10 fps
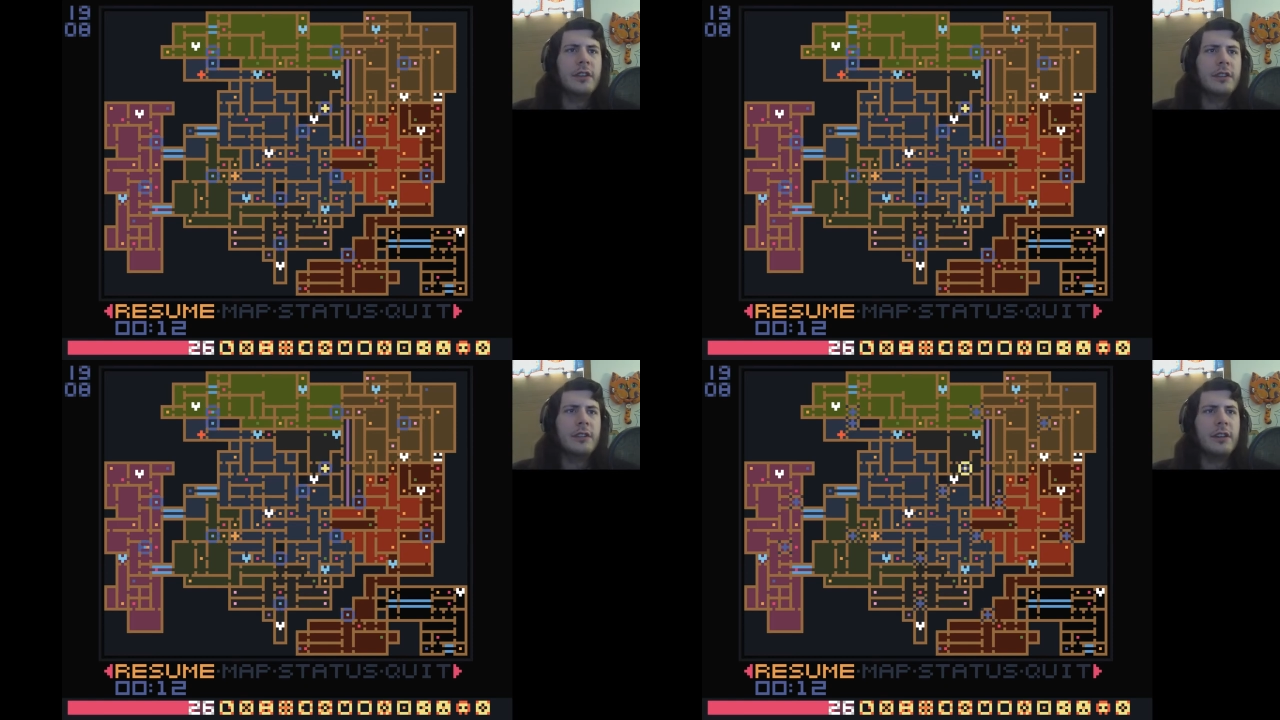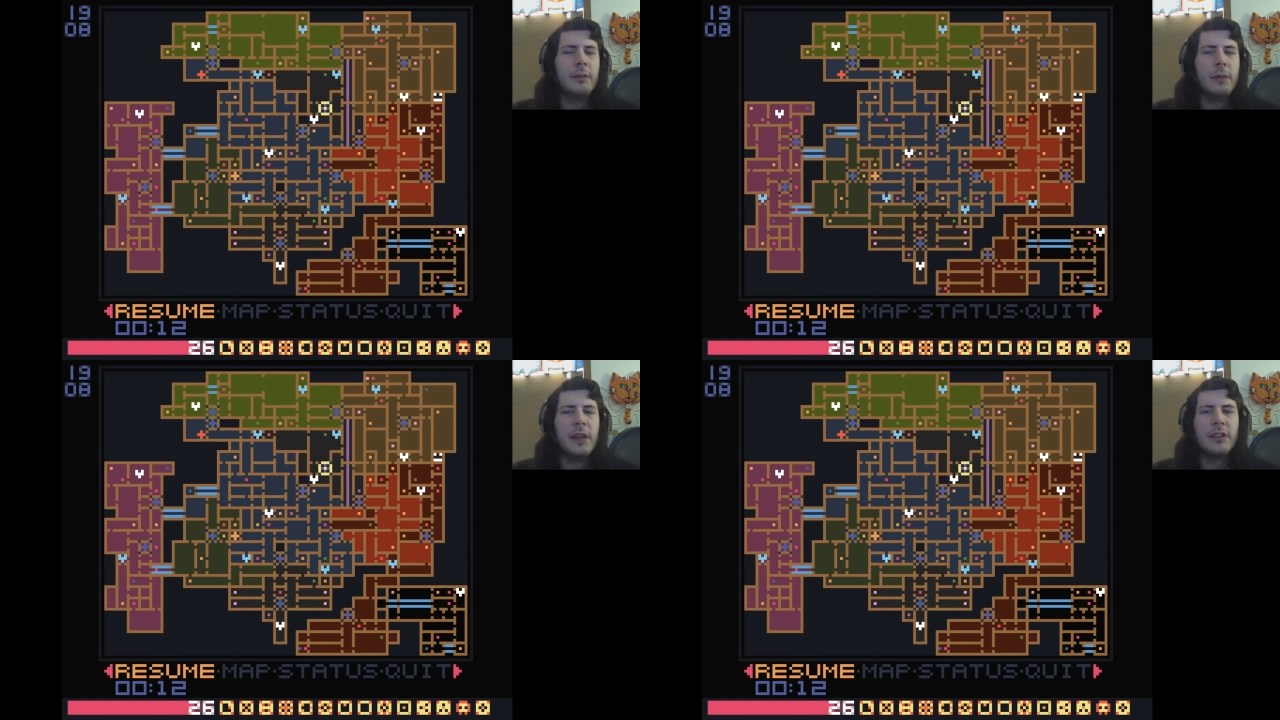and it'll
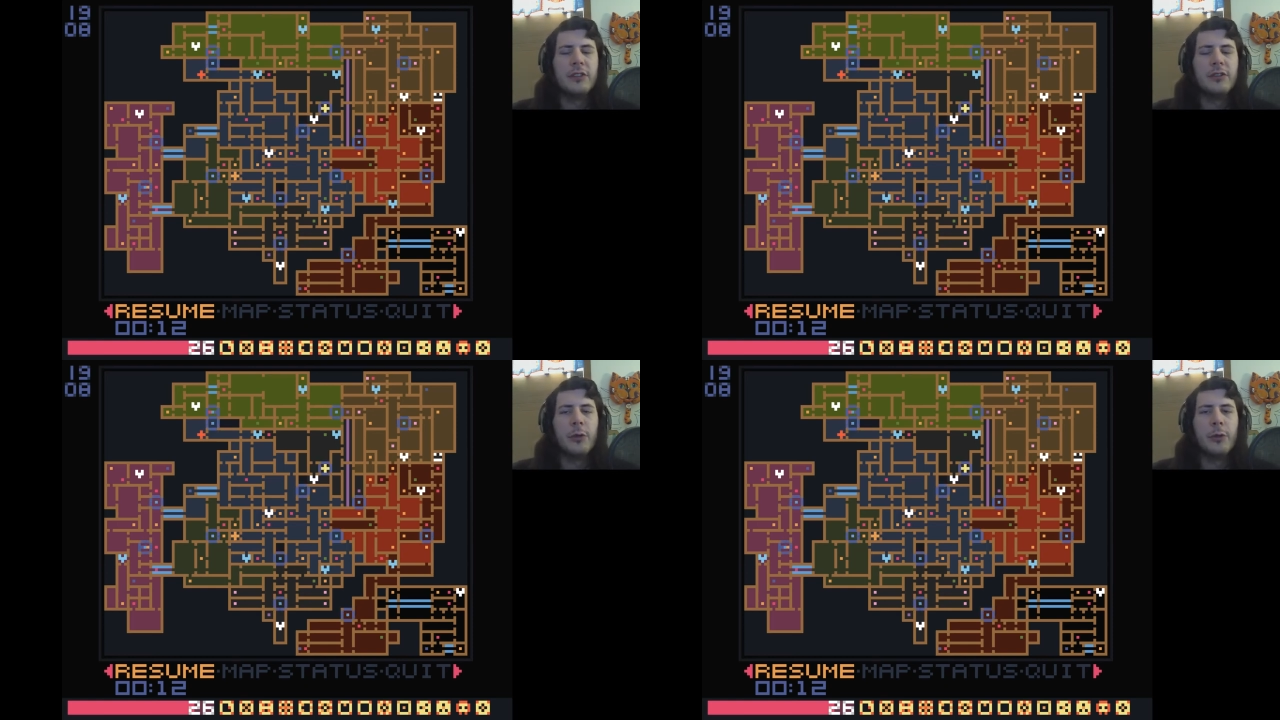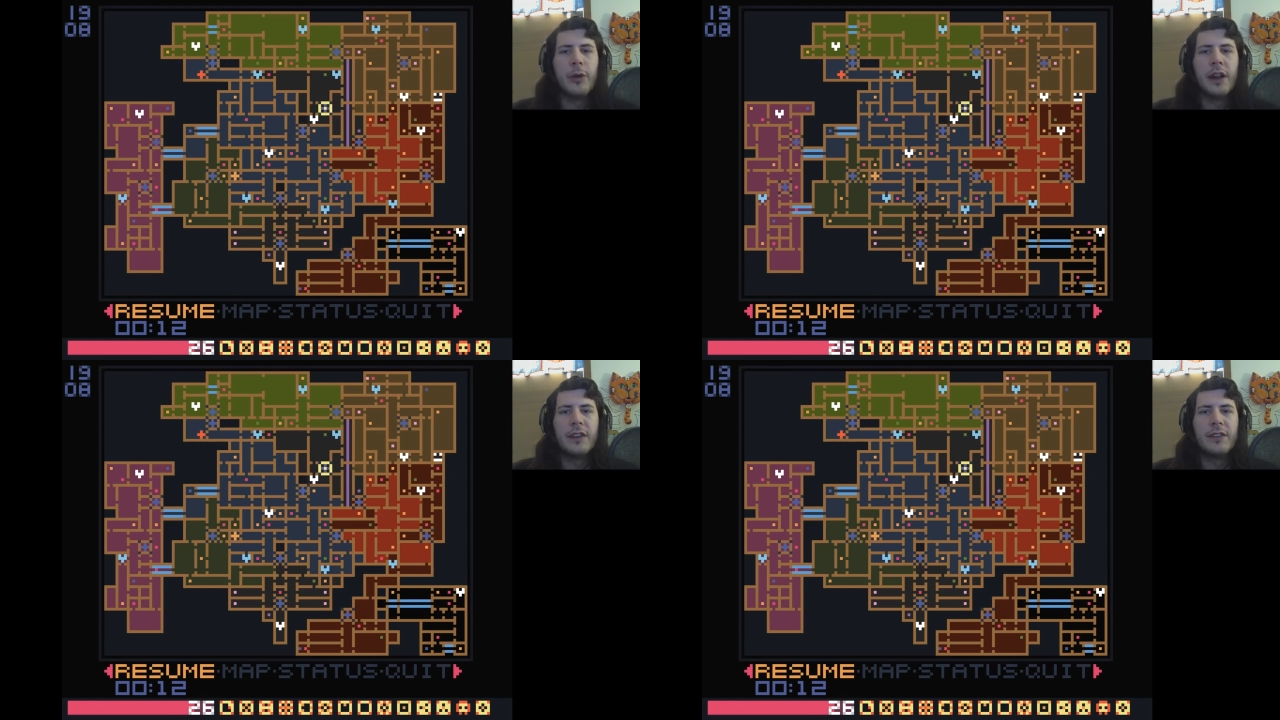basically show the
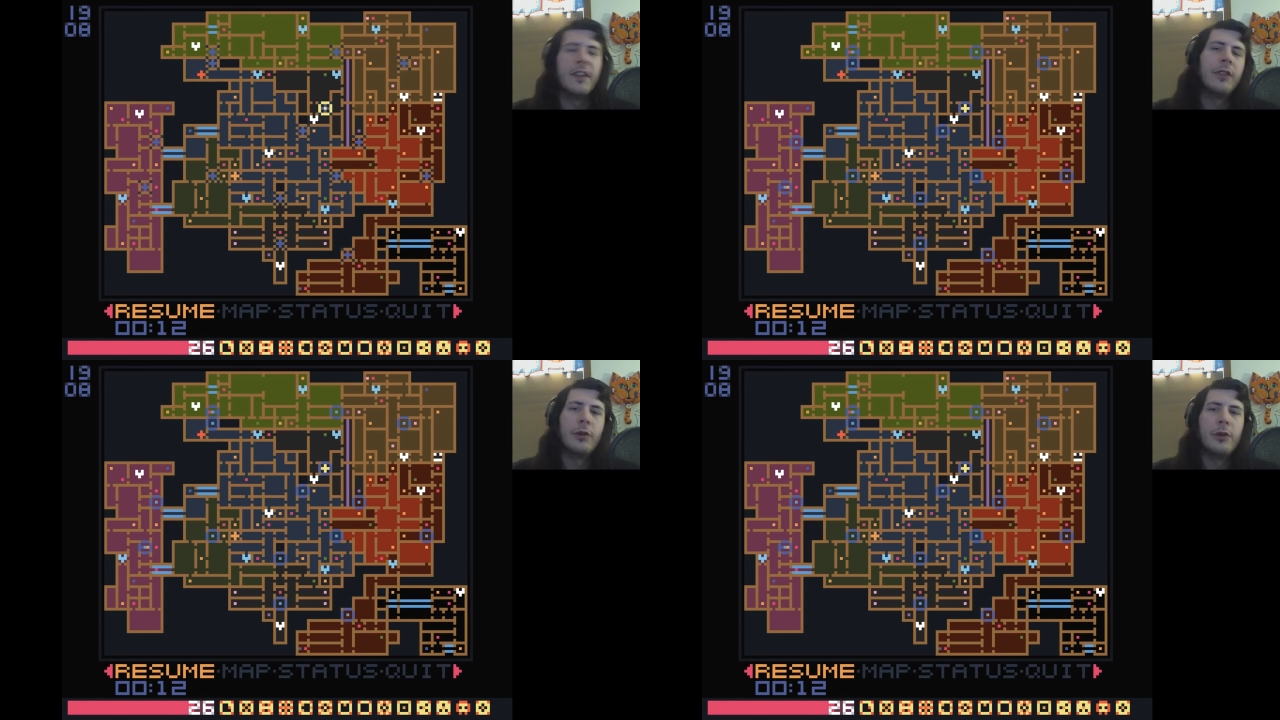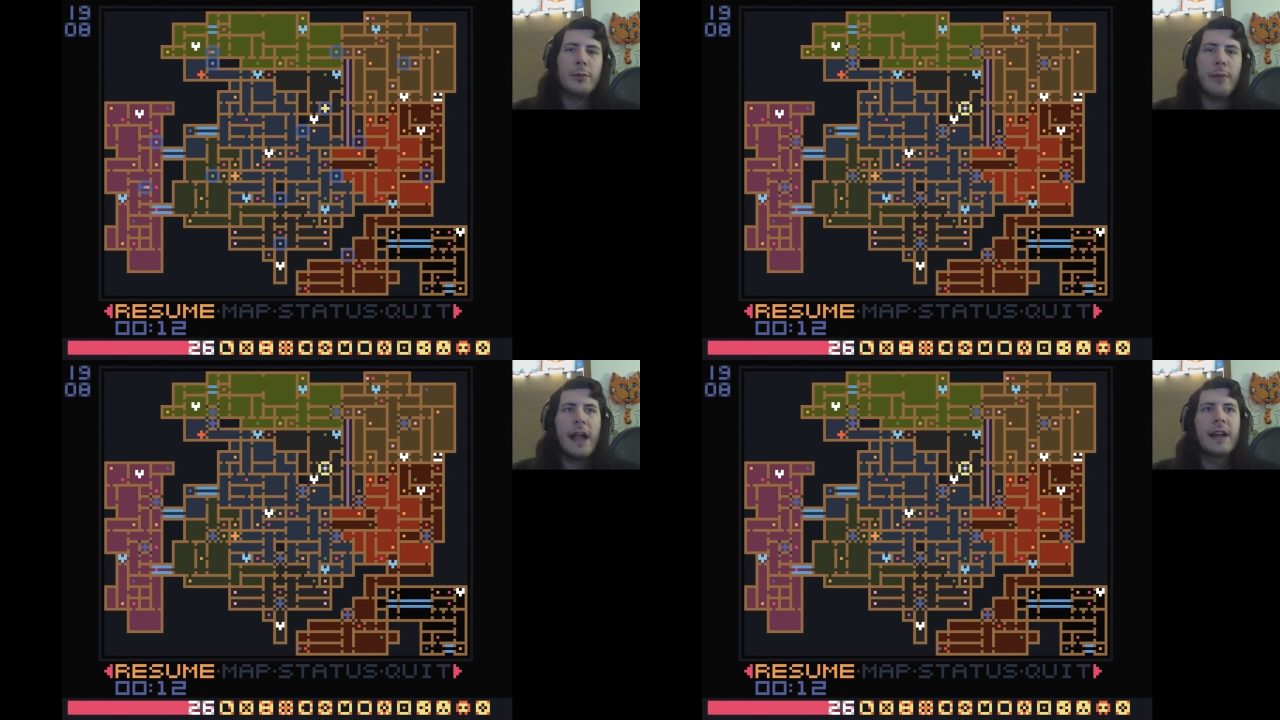credits and then throw you
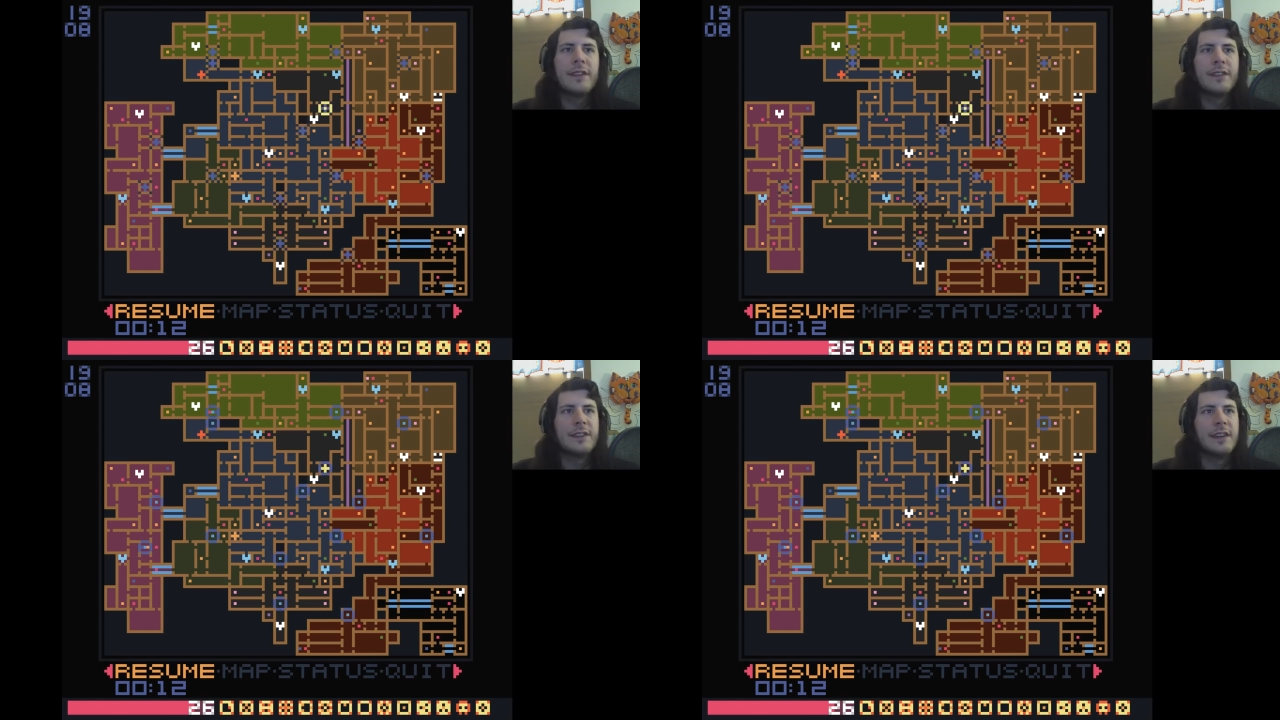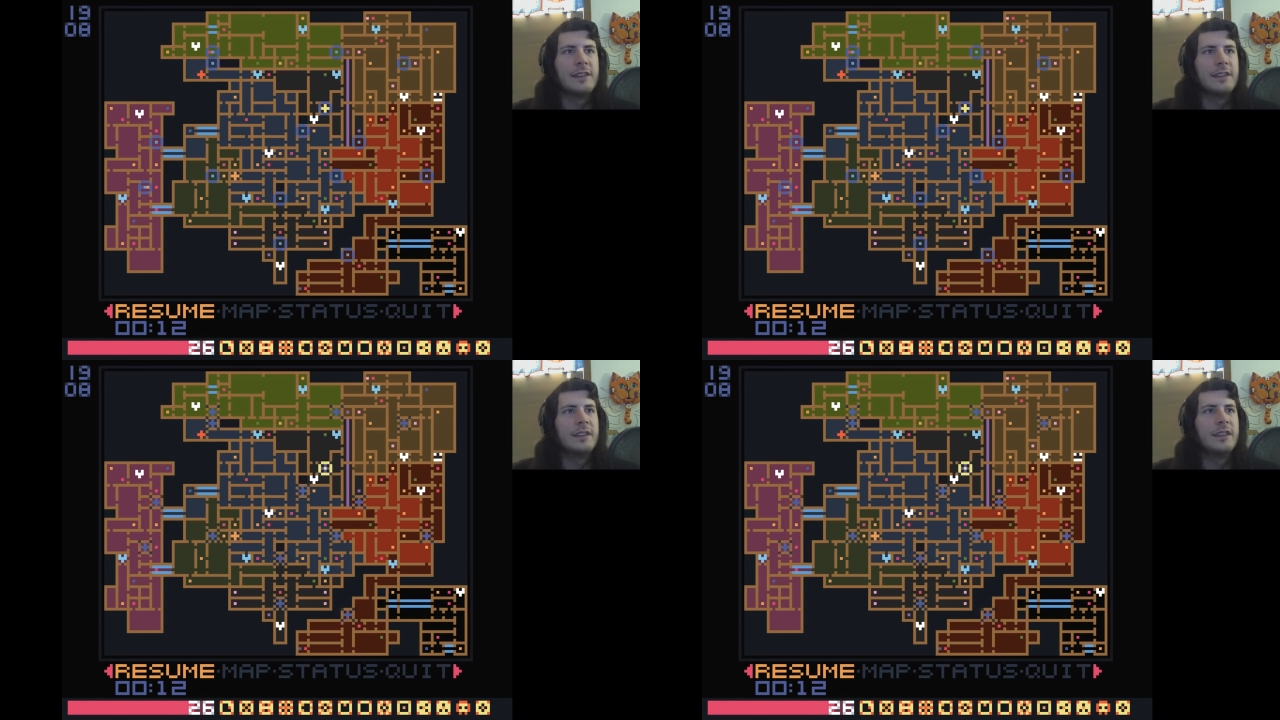back at the
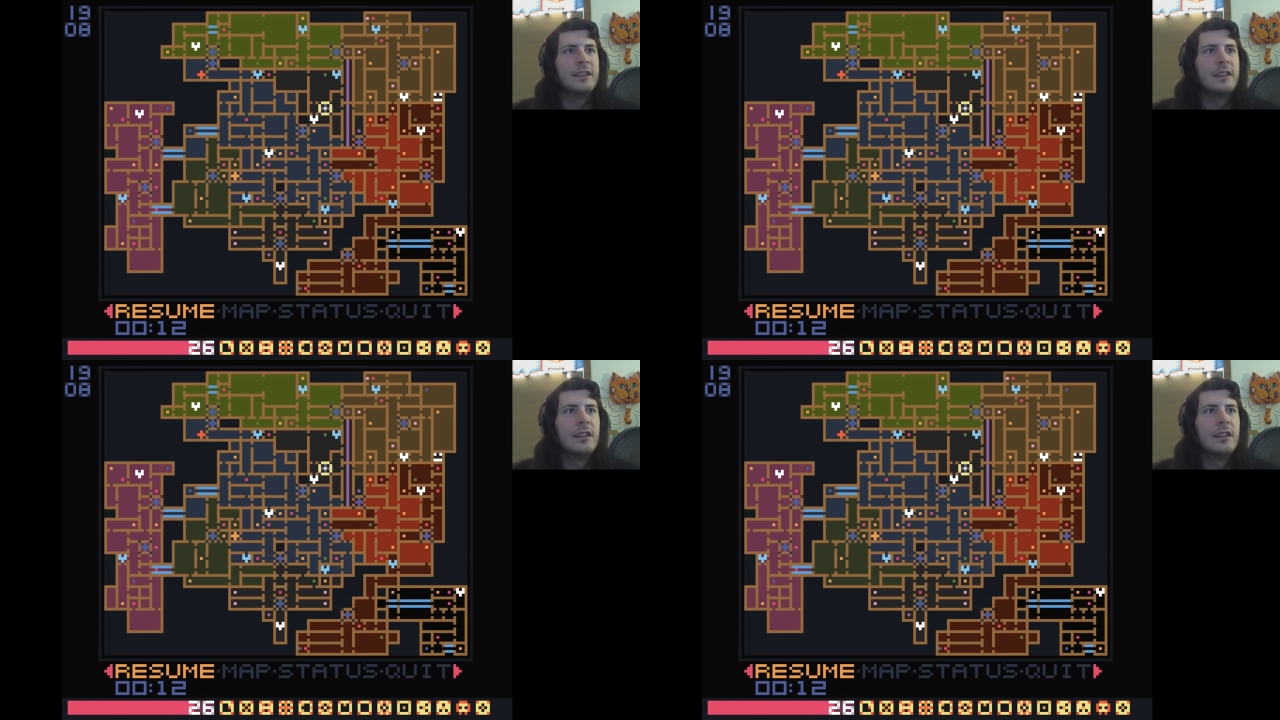station.